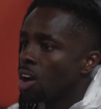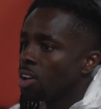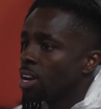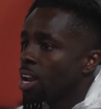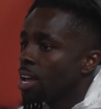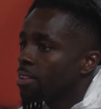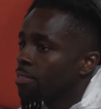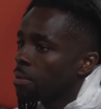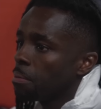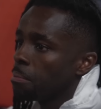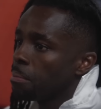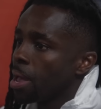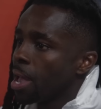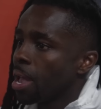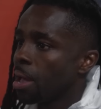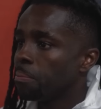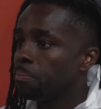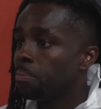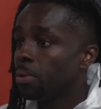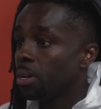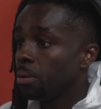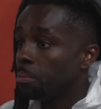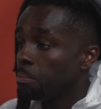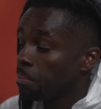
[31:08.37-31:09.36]
no, never
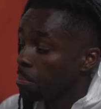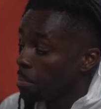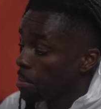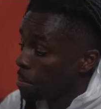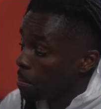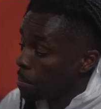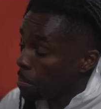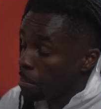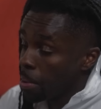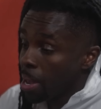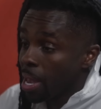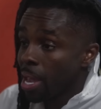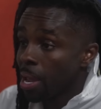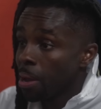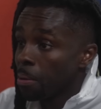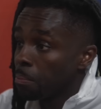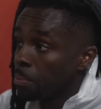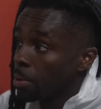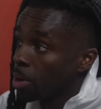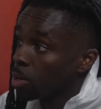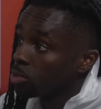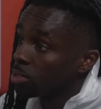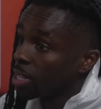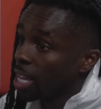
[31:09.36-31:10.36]
mind. But
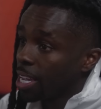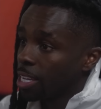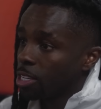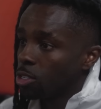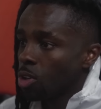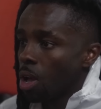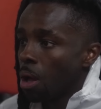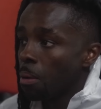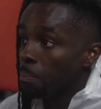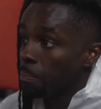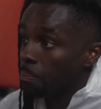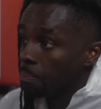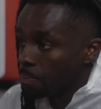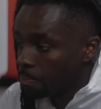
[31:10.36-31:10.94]
man, bro, thank you.